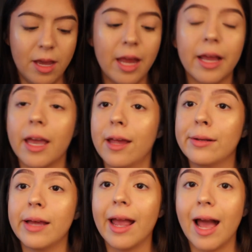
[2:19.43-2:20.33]
And
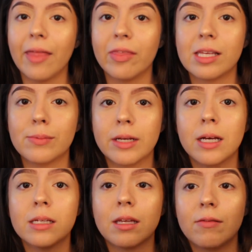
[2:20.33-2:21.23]
again, I got this because